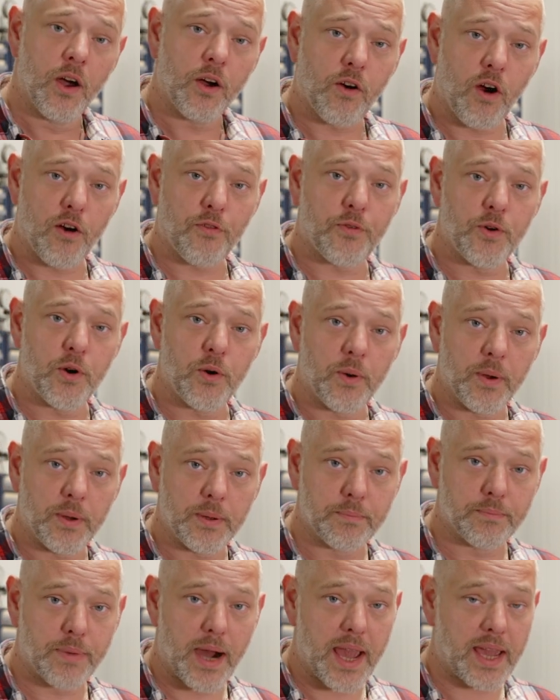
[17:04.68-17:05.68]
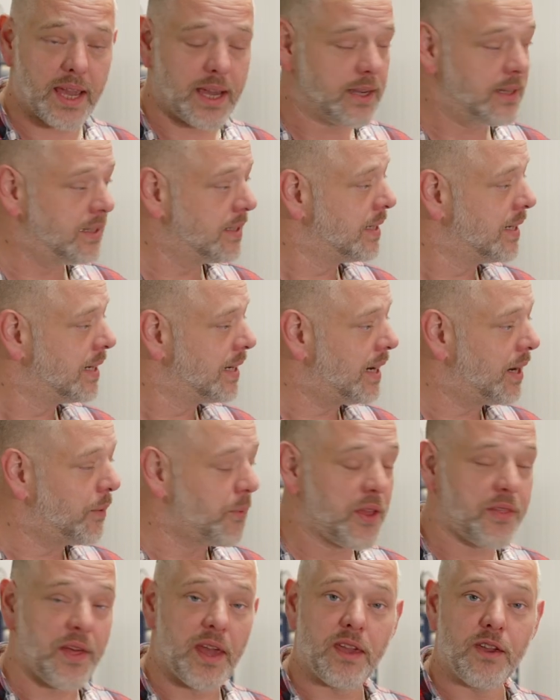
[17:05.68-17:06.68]
Corfu bike.
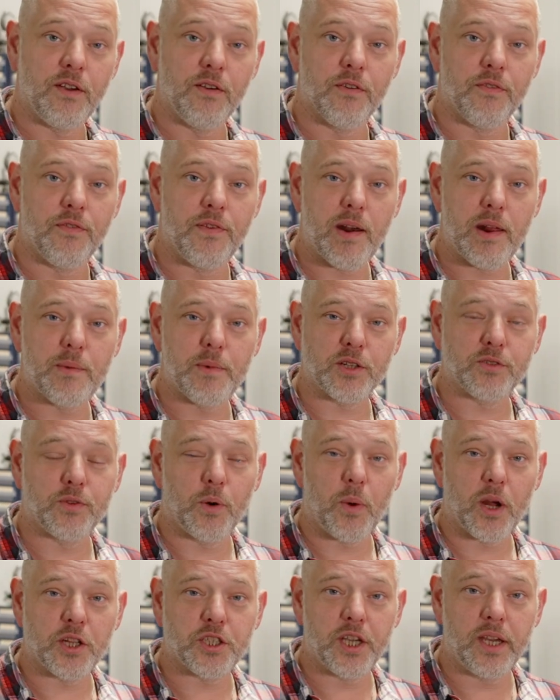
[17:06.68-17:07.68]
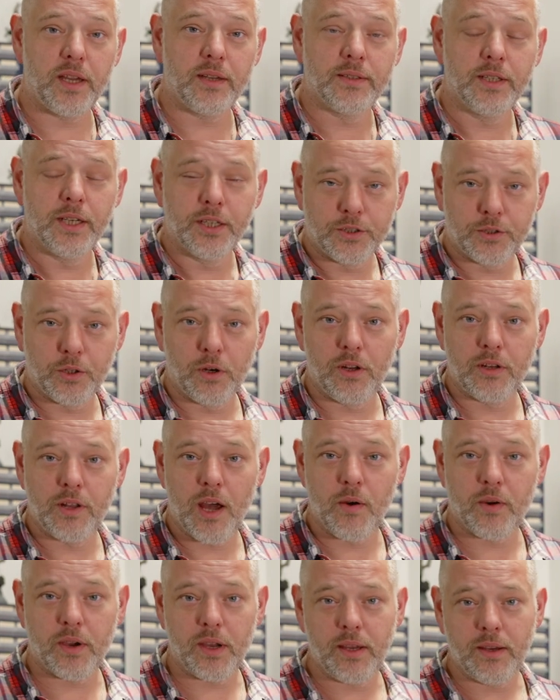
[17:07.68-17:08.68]
We thank you very much for watching.
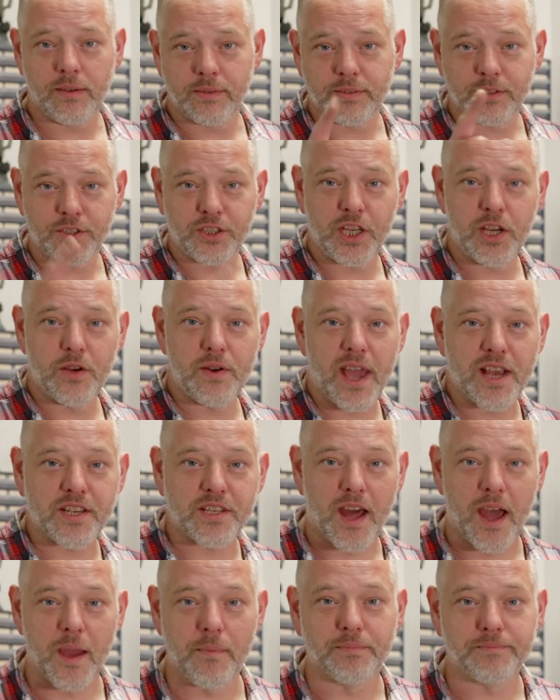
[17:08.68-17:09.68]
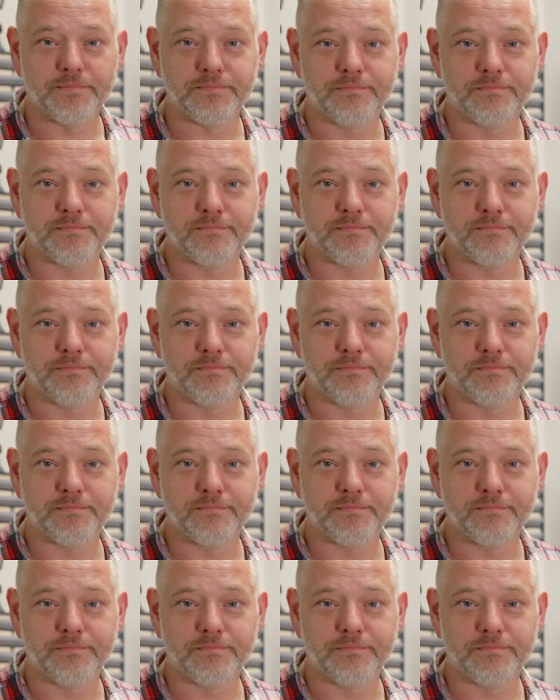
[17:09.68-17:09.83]
Toodledoki, see you next time.